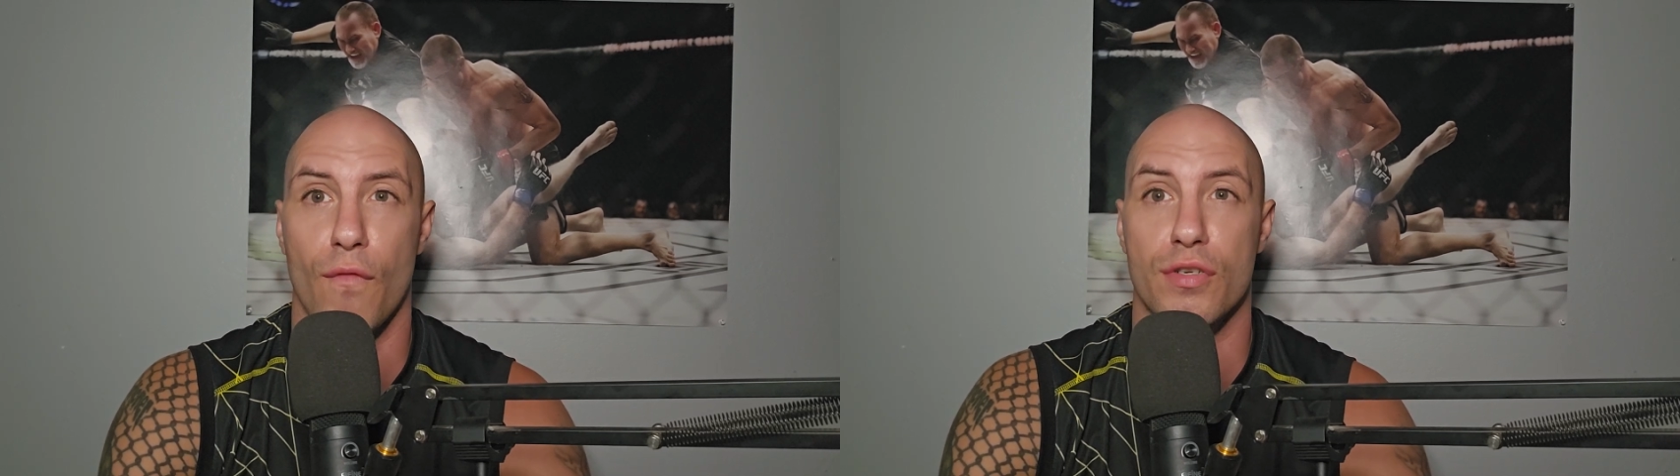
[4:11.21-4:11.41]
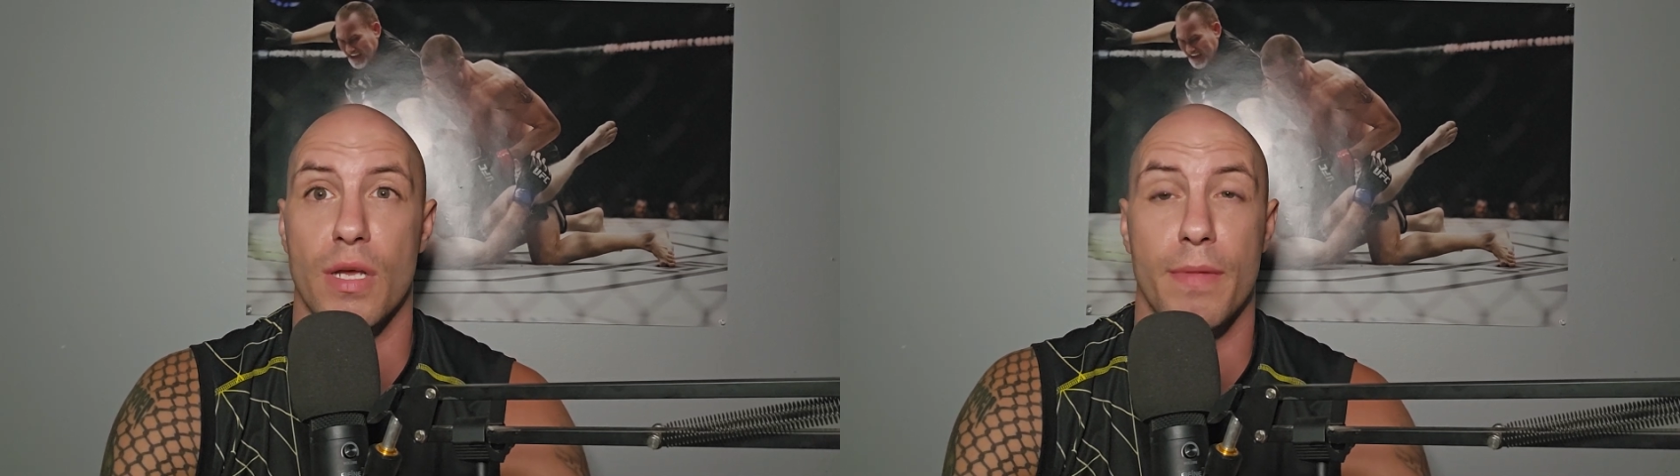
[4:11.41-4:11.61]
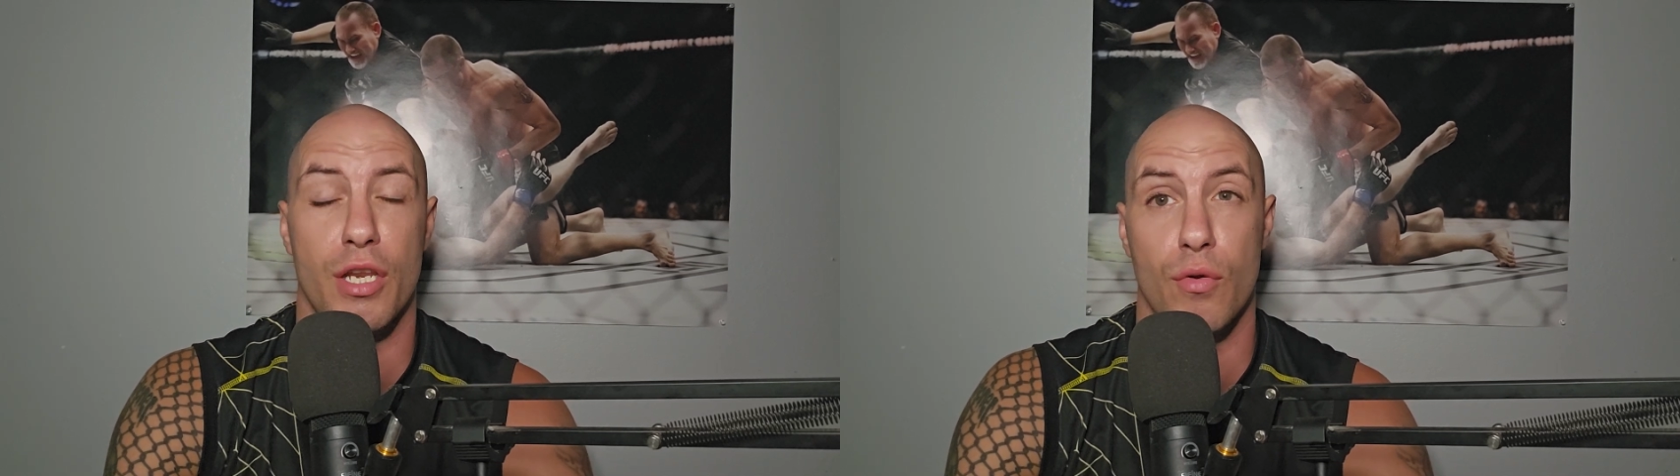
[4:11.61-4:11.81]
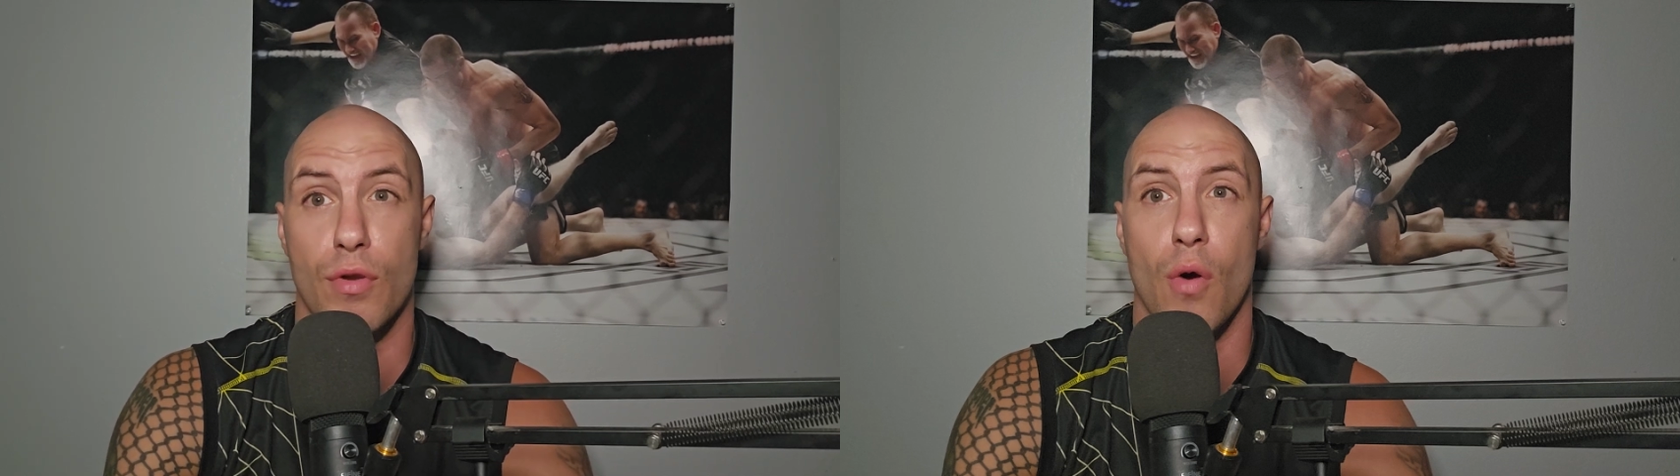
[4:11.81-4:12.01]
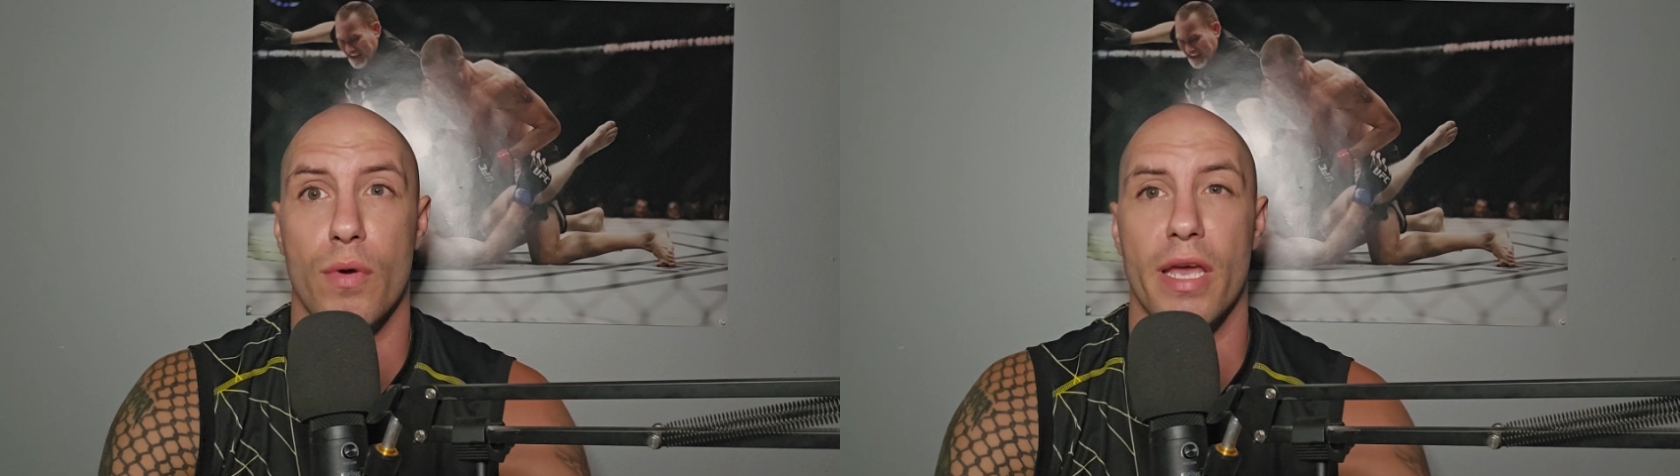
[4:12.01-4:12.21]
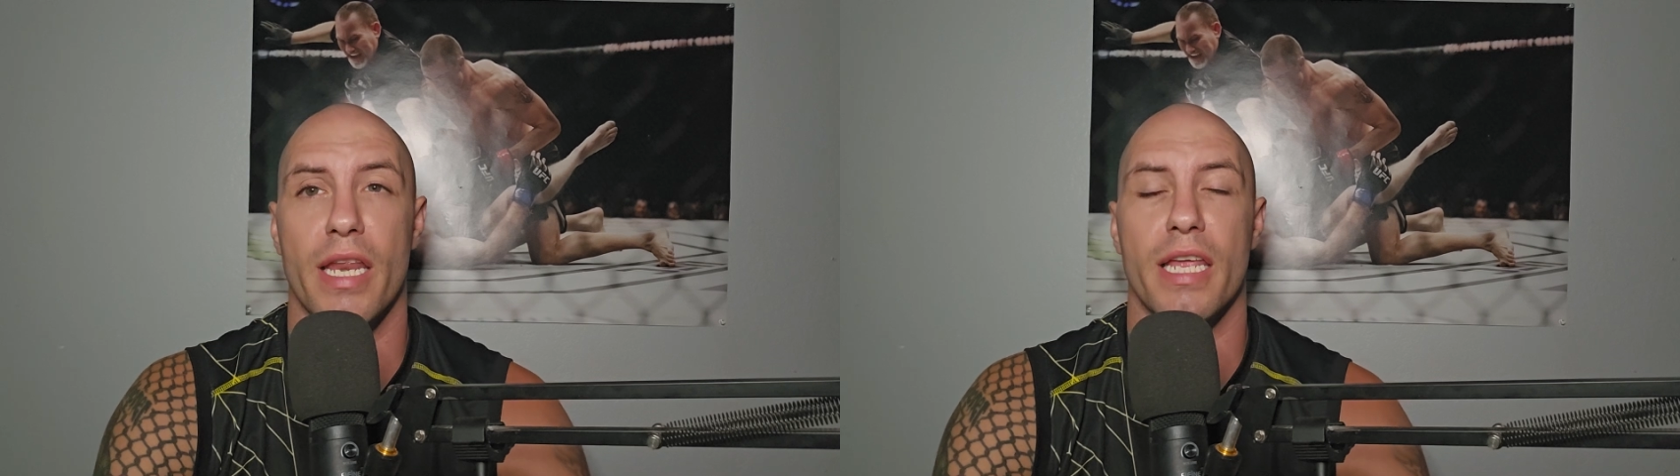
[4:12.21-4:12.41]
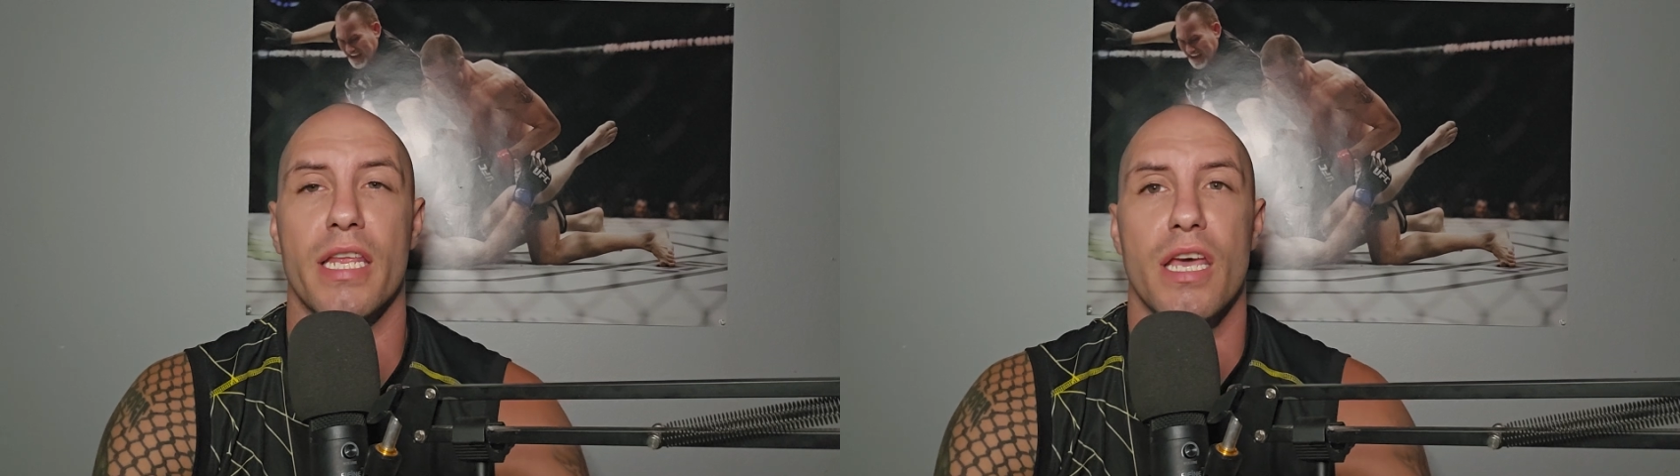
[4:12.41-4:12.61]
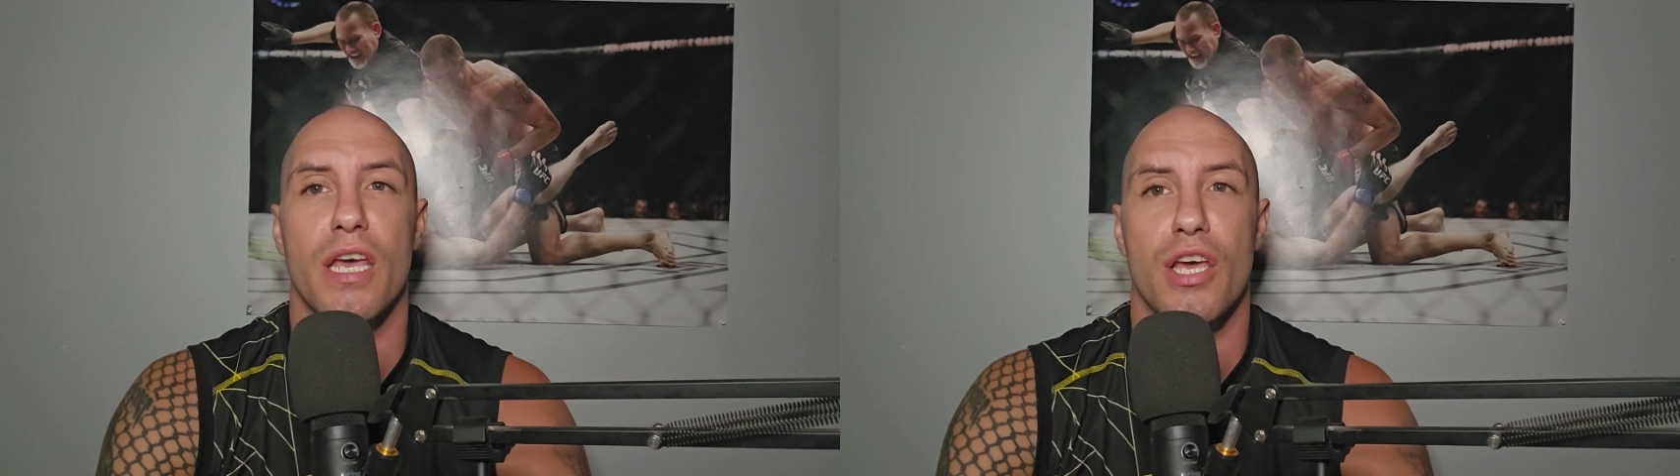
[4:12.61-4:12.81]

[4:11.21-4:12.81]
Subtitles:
for something and you don't get it.